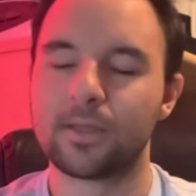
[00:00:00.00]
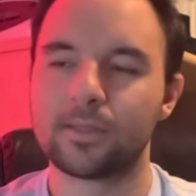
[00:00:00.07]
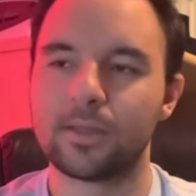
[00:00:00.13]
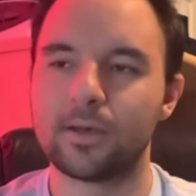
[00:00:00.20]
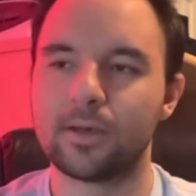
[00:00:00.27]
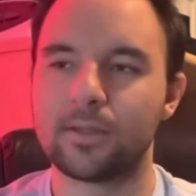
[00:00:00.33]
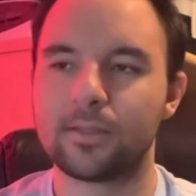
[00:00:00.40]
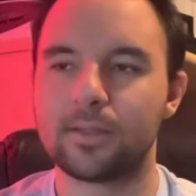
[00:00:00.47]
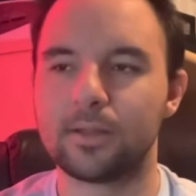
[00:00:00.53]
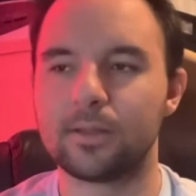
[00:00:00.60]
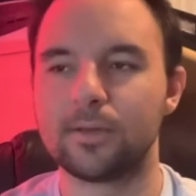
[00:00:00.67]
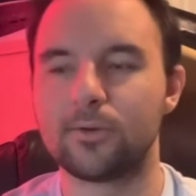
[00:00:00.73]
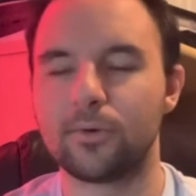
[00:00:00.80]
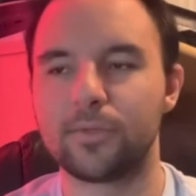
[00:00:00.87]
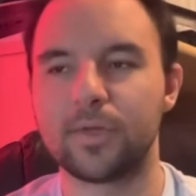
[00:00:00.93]
the the
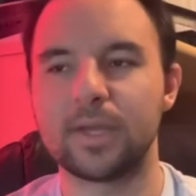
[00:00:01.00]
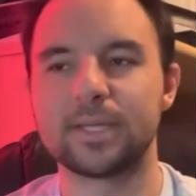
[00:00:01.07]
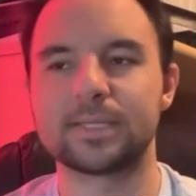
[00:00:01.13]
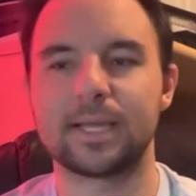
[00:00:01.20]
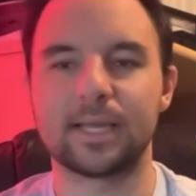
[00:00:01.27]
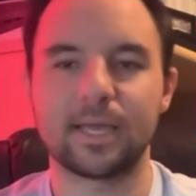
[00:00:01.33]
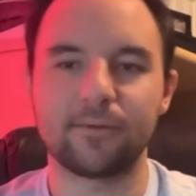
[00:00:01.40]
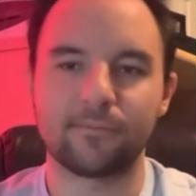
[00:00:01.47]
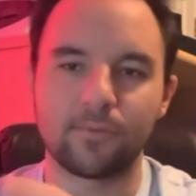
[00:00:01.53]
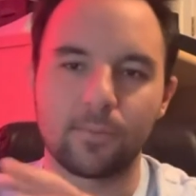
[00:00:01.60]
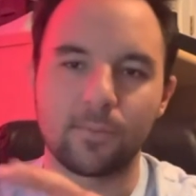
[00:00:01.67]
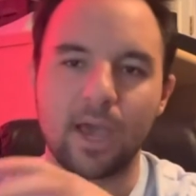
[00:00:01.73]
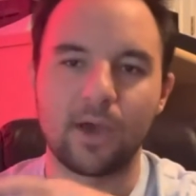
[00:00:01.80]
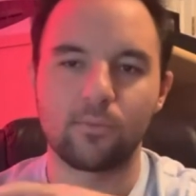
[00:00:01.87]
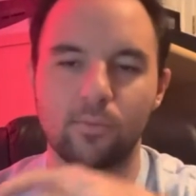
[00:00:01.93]
little things I get
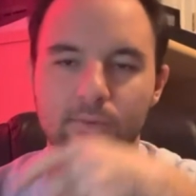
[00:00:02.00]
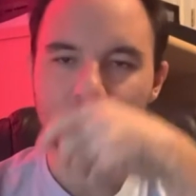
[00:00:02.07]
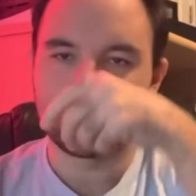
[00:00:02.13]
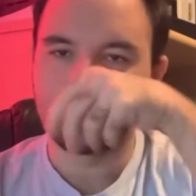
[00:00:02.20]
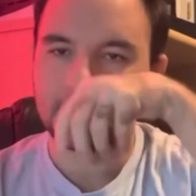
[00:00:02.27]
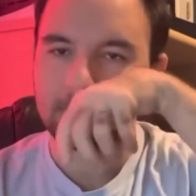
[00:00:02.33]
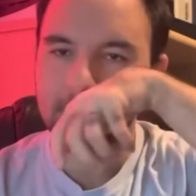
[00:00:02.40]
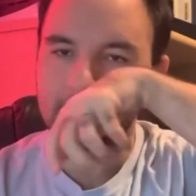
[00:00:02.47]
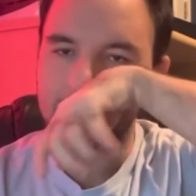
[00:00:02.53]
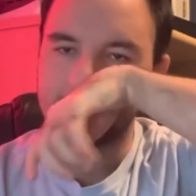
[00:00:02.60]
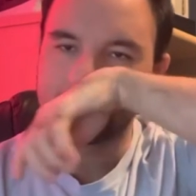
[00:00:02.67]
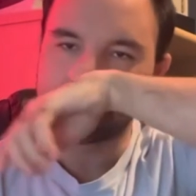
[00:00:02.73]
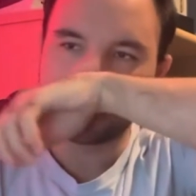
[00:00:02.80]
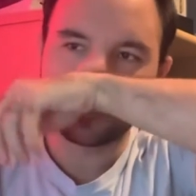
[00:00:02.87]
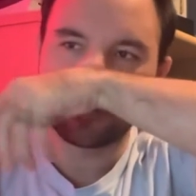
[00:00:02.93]
from ad revenue and
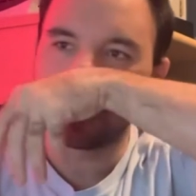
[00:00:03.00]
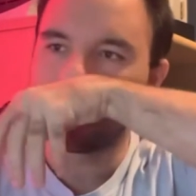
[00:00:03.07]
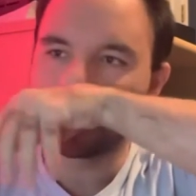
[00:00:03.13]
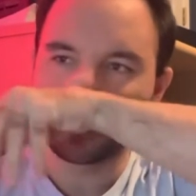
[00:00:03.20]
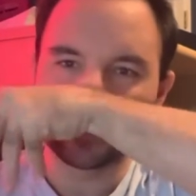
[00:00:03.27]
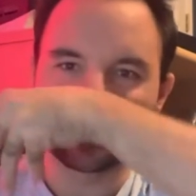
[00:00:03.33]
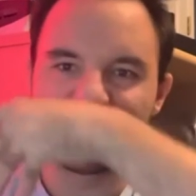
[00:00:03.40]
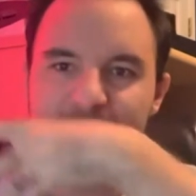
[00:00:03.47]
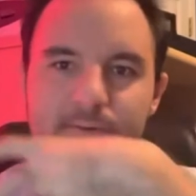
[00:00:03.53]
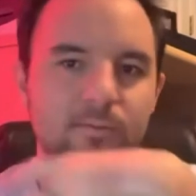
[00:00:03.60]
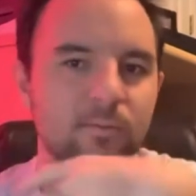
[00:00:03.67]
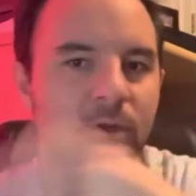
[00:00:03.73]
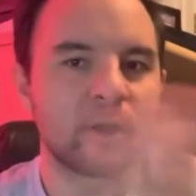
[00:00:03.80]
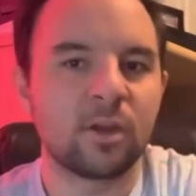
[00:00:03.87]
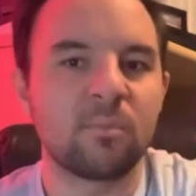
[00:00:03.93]
things is
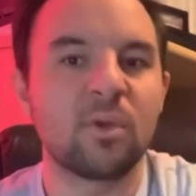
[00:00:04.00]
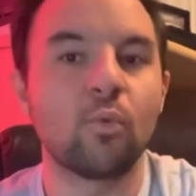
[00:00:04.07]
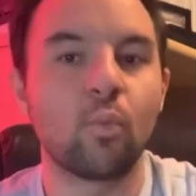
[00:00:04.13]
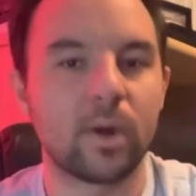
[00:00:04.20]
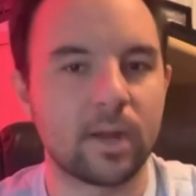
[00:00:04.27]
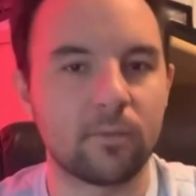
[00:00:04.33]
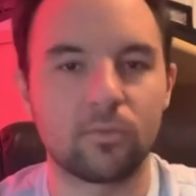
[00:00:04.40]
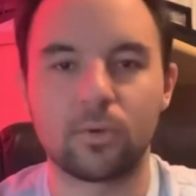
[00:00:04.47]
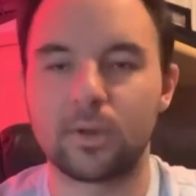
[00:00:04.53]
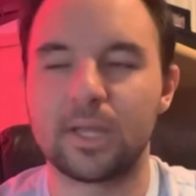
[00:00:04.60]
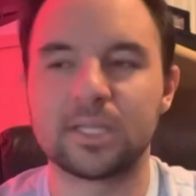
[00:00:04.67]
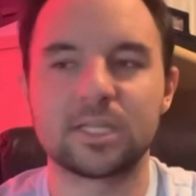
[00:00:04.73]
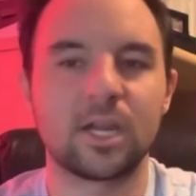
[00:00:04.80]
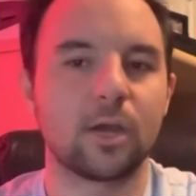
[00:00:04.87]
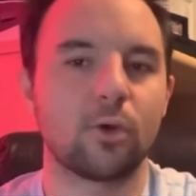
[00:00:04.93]
going to be whatever.
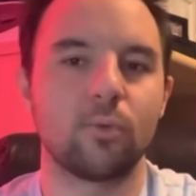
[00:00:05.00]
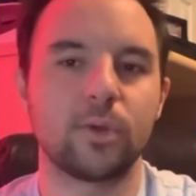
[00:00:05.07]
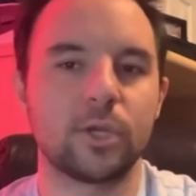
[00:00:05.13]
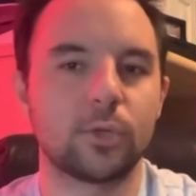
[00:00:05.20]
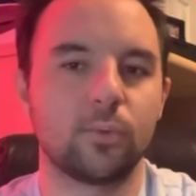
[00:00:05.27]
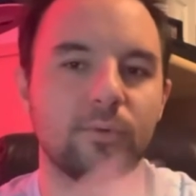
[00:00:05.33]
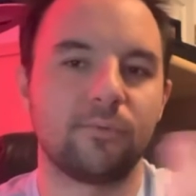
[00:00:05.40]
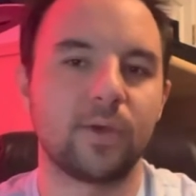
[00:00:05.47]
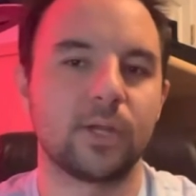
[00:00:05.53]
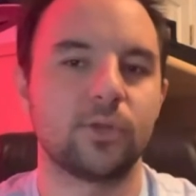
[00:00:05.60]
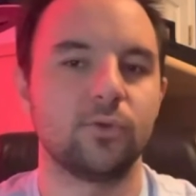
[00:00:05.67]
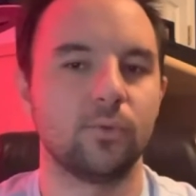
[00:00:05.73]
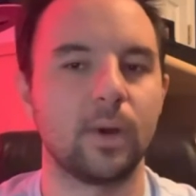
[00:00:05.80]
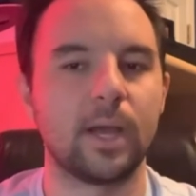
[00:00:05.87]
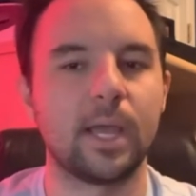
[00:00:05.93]
It's not going to affect
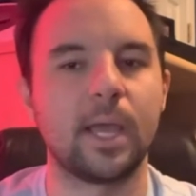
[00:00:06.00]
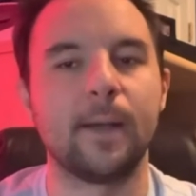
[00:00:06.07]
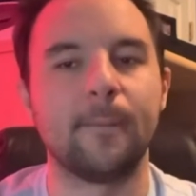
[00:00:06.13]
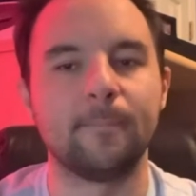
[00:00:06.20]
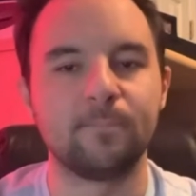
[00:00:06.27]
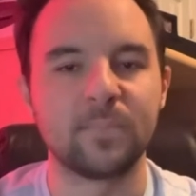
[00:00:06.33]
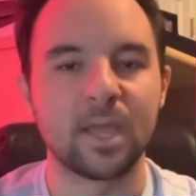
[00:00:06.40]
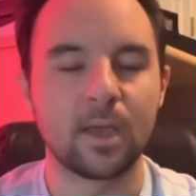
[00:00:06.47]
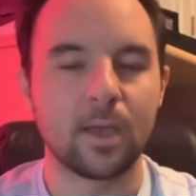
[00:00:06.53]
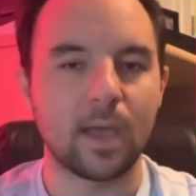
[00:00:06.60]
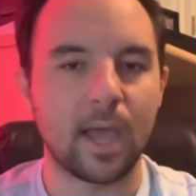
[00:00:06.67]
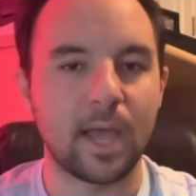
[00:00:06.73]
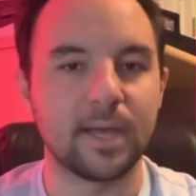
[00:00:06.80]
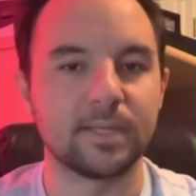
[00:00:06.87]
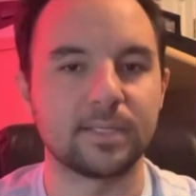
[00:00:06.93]
who I am
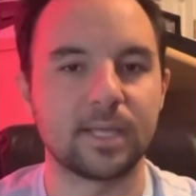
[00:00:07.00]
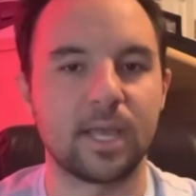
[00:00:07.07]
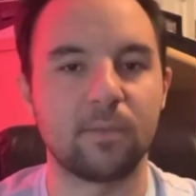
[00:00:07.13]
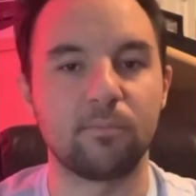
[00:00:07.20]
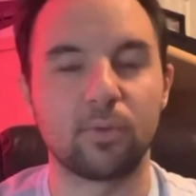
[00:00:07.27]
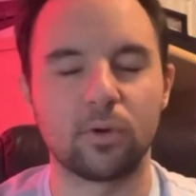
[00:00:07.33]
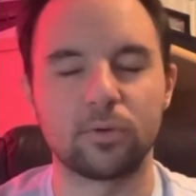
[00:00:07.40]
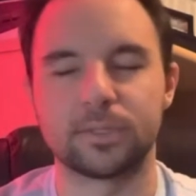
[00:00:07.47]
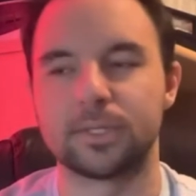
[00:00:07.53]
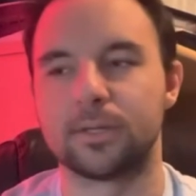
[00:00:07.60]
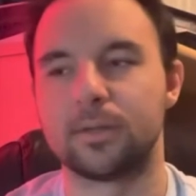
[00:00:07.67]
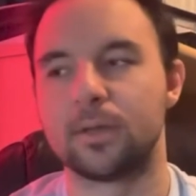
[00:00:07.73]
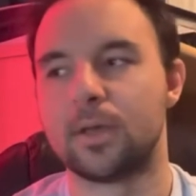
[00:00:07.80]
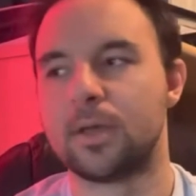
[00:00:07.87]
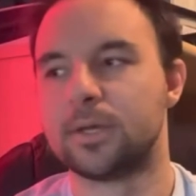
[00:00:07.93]
as a
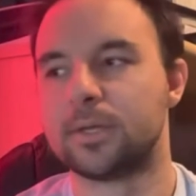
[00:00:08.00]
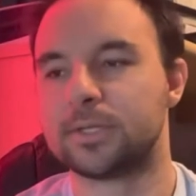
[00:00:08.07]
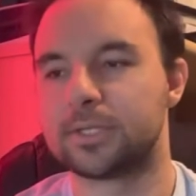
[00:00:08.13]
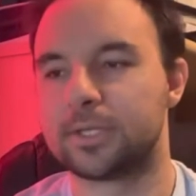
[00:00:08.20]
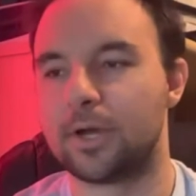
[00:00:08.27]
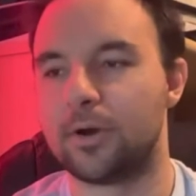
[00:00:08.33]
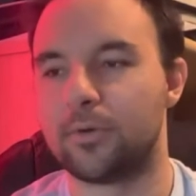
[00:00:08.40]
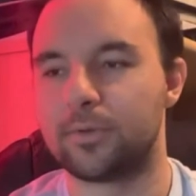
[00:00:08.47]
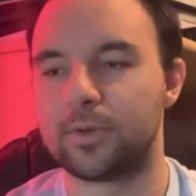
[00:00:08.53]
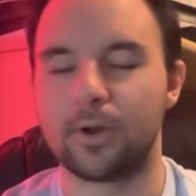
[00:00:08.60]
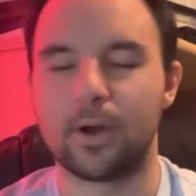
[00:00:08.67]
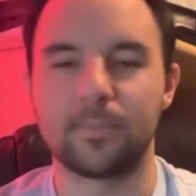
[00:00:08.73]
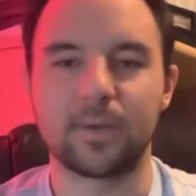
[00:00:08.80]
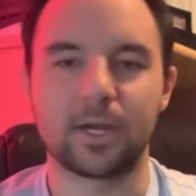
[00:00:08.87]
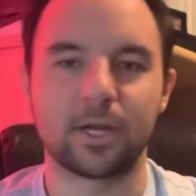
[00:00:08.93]
person. So, you know,
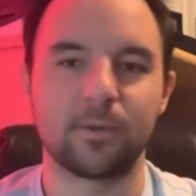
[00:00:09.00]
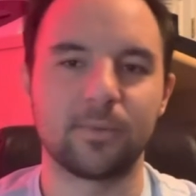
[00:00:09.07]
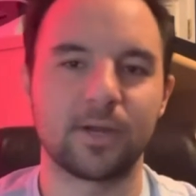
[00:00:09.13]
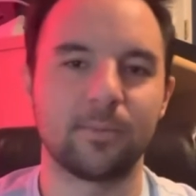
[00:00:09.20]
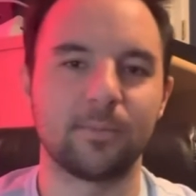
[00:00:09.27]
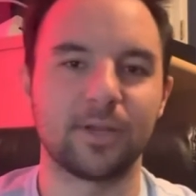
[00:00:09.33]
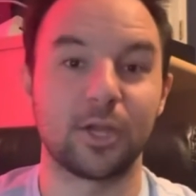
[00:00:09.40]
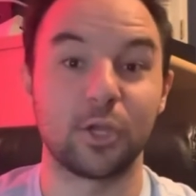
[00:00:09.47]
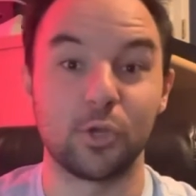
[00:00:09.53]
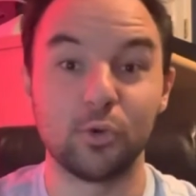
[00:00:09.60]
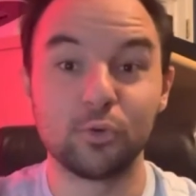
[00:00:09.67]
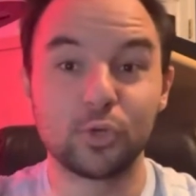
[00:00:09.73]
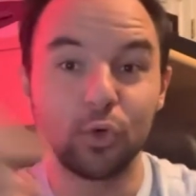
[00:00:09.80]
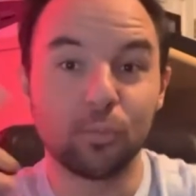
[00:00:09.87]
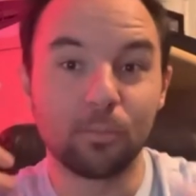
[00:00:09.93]
I'm not going to become like a
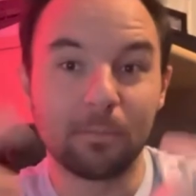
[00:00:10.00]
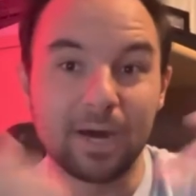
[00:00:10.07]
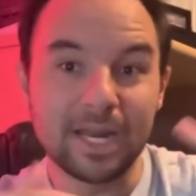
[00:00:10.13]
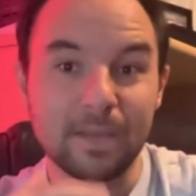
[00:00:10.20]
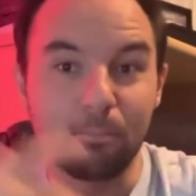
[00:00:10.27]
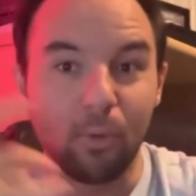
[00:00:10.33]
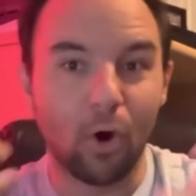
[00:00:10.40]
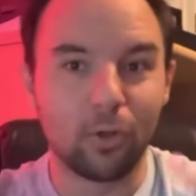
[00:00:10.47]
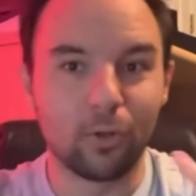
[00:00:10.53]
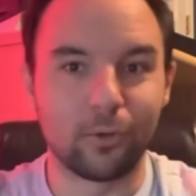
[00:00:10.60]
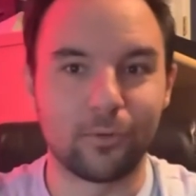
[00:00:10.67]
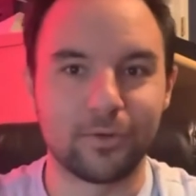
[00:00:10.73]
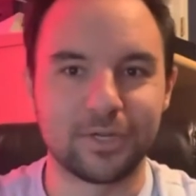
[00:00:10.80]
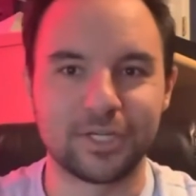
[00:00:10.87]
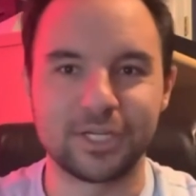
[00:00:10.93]
YouTube money
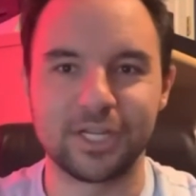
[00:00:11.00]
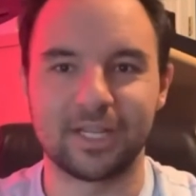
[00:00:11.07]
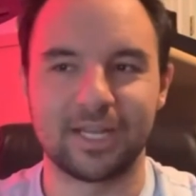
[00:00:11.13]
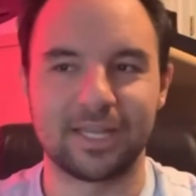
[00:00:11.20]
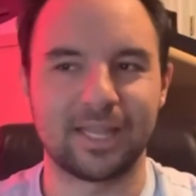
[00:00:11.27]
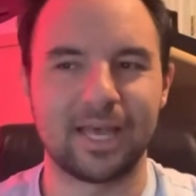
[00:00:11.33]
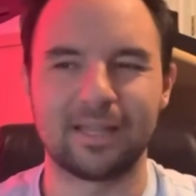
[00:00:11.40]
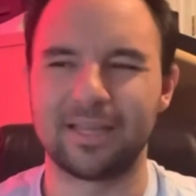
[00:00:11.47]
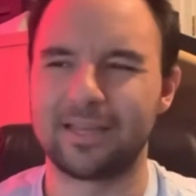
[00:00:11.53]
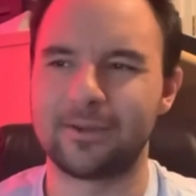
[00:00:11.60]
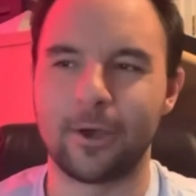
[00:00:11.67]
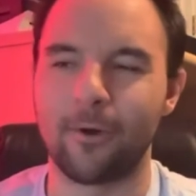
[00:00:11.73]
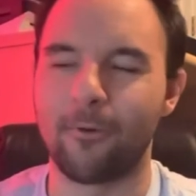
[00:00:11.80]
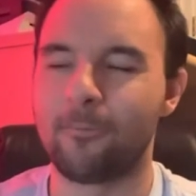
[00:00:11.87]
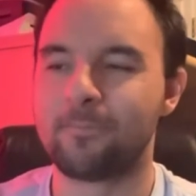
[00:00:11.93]
baller and shit like that. Like
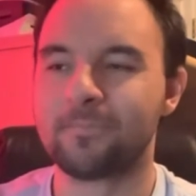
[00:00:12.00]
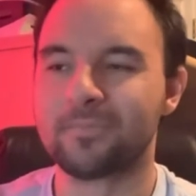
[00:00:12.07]
no.